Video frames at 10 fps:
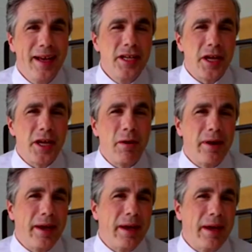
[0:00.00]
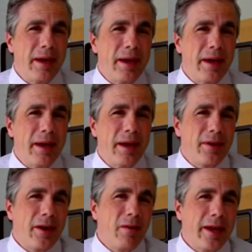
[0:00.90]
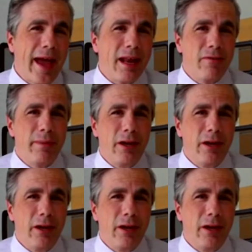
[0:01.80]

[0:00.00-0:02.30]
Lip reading: So if they're going to look at it from